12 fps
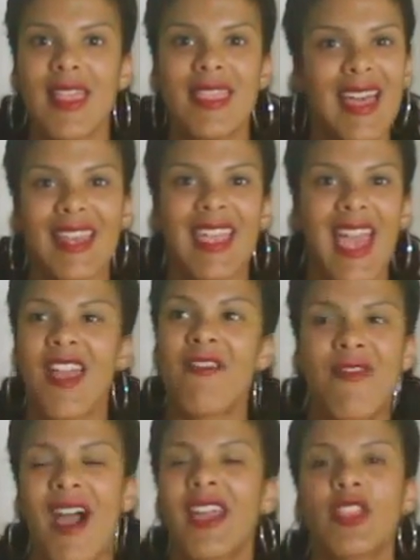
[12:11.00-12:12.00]
that can
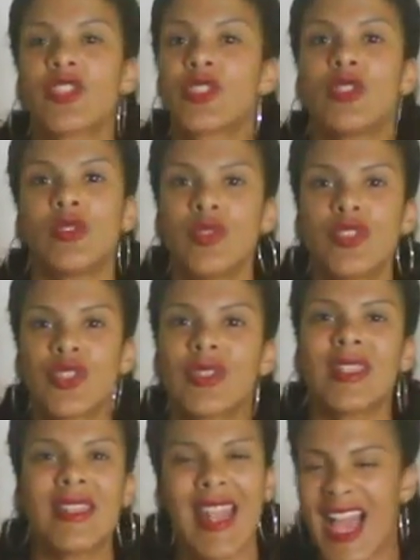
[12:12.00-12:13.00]
find the solution,
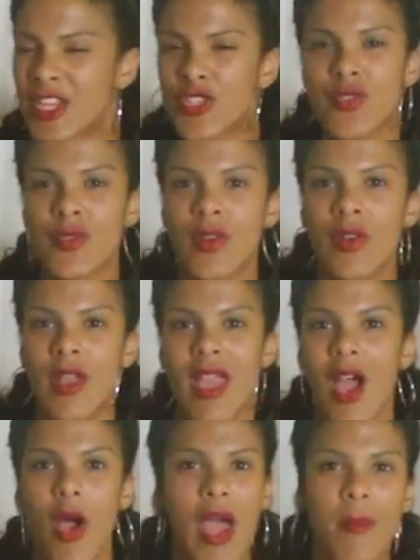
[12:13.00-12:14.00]
the natural
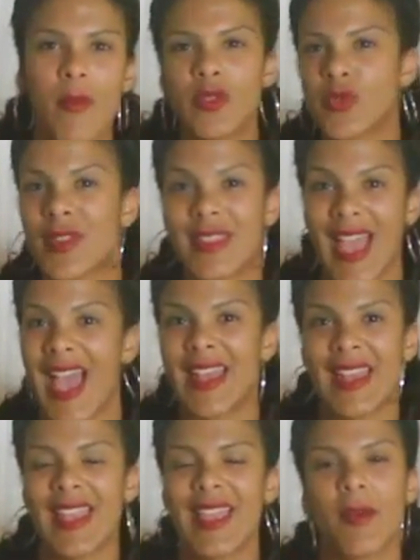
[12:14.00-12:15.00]
and most
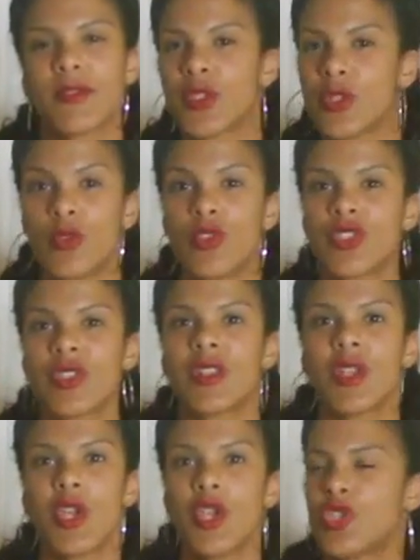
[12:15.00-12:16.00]
organic
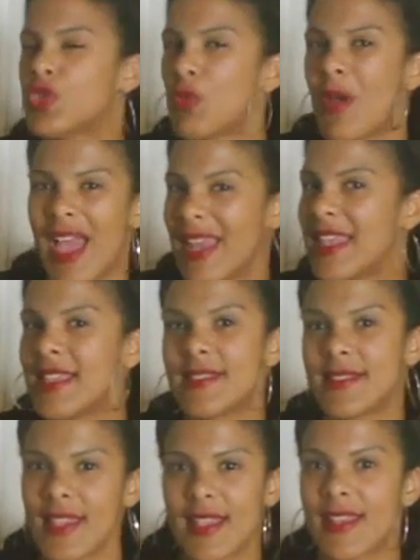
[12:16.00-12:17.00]
solution to any
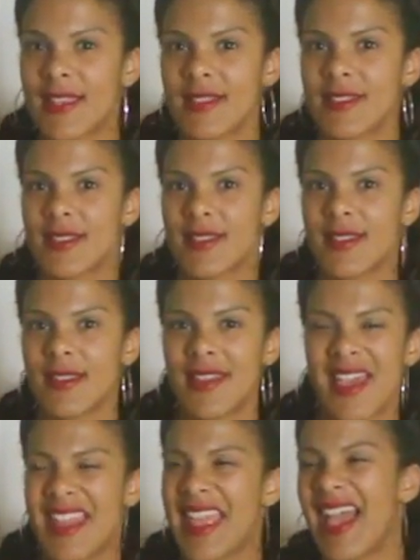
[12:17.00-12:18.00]
sickness,
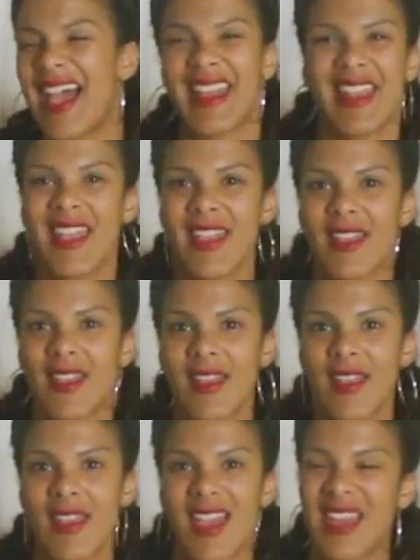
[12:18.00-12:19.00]
any headache,
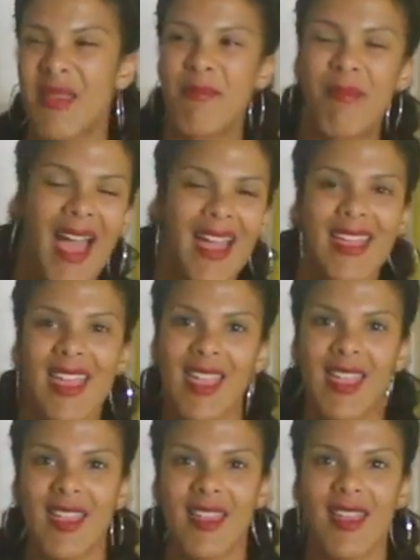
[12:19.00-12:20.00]
any
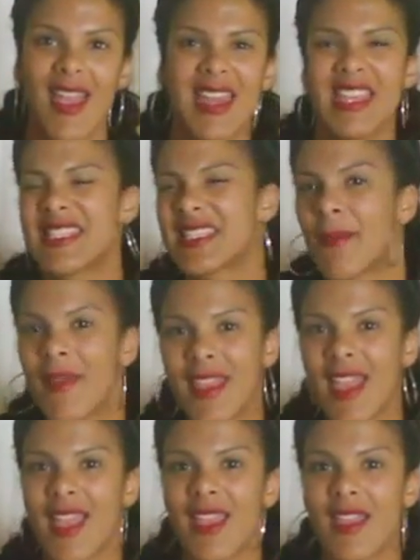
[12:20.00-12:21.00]
backache, any
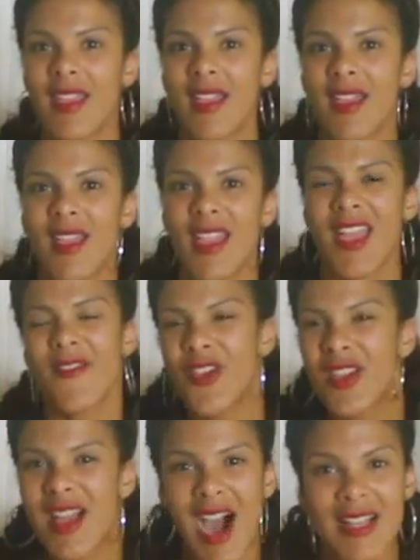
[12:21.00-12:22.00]
stomachache? If
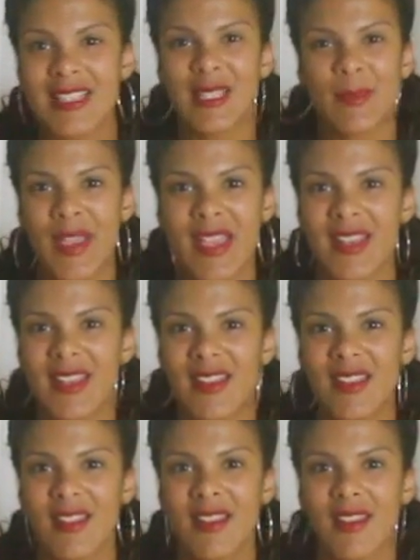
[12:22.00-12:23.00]
you're
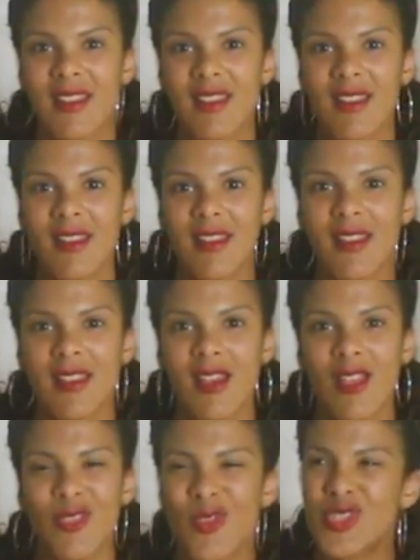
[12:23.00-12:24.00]
constipated,
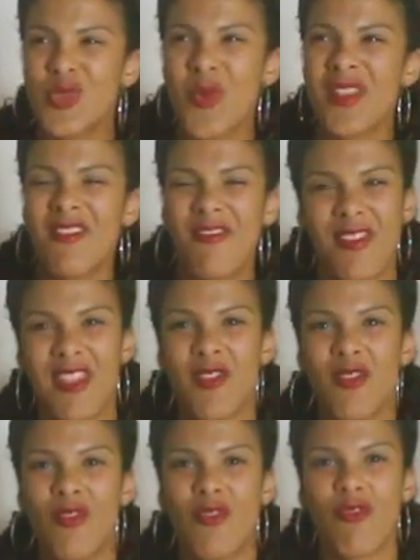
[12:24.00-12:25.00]
don't you want to
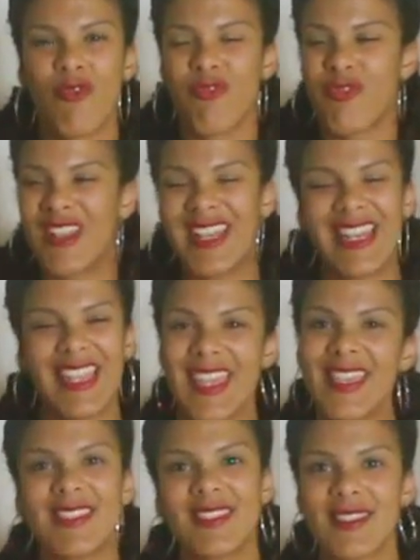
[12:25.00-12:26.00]
feel
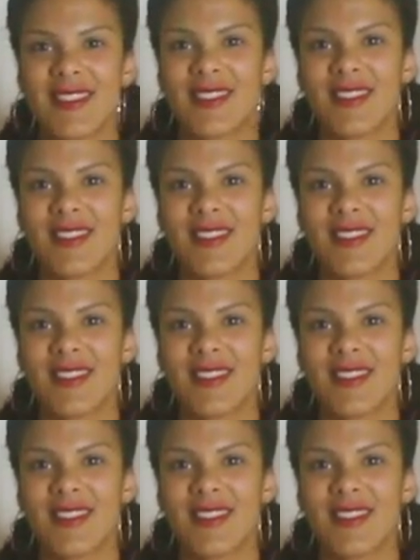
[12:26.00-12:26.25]
release?